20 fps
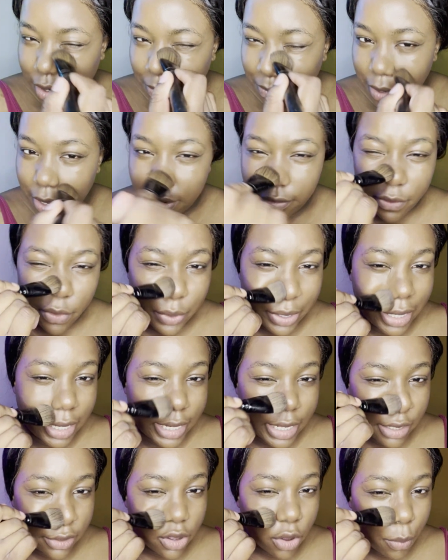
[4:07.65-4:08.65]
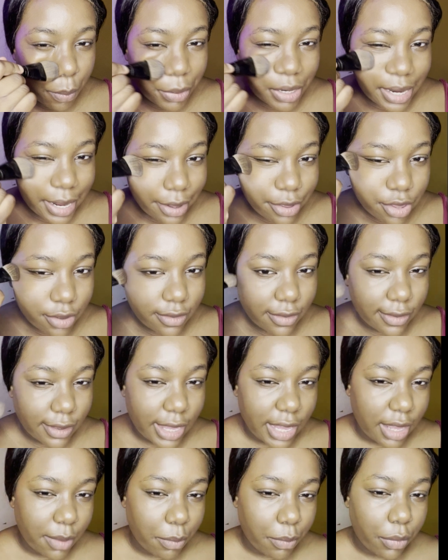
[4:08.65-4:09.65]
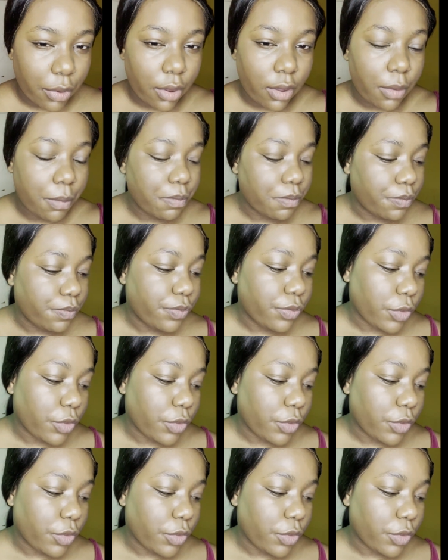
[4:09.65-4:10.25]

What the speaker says: a bit of oily combination skin, but